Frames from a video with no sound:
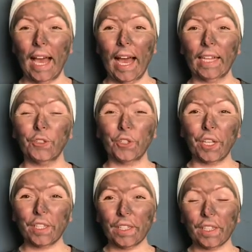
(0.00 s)
and
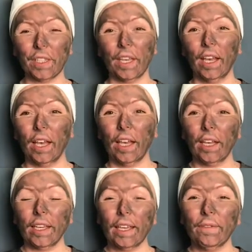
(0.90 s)
just
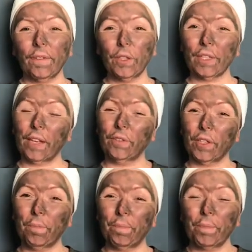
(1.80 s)
give yourself
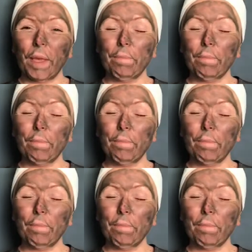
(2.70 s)
some